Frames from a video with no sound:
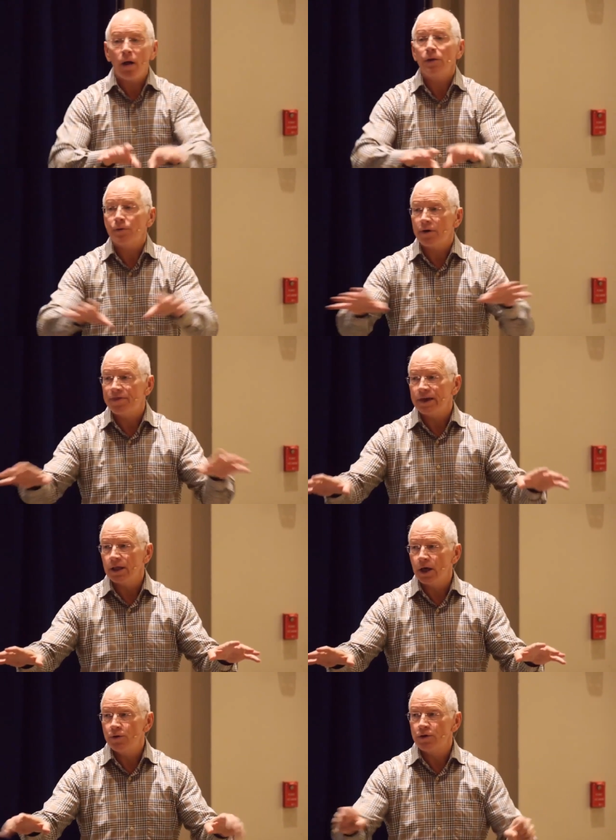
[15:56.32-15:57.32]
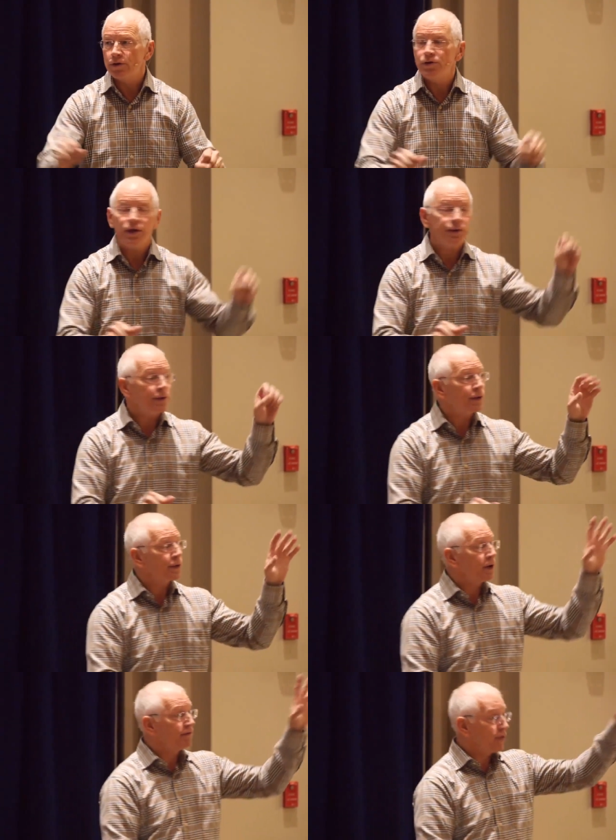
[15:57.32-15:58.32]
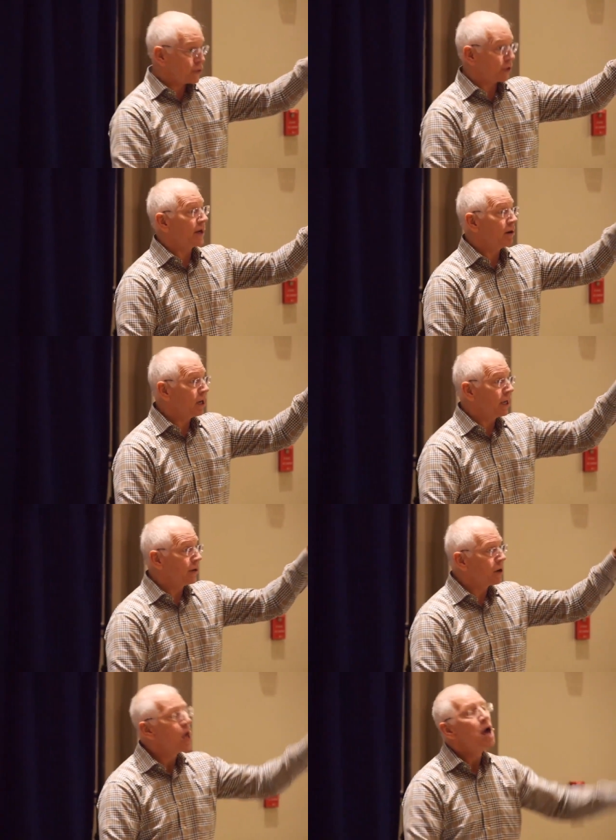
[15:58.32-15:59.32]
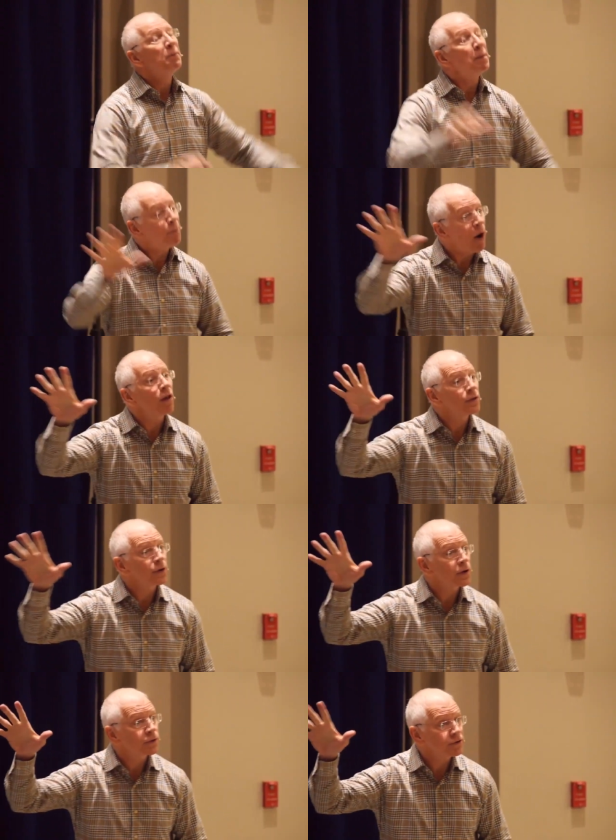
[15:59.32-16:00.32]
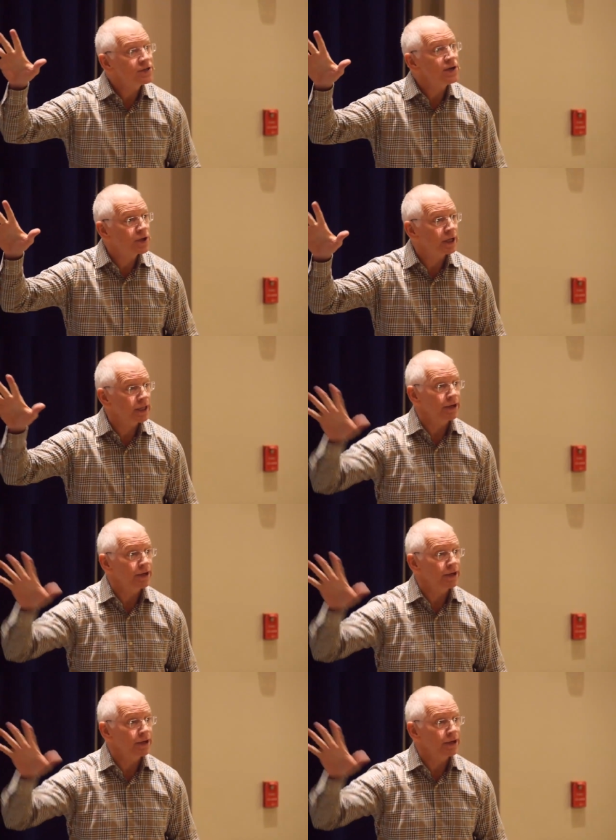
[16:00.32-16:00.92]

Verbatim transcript: Paul is our theologian, Jesus is our visionary leader, but Paul is our strategic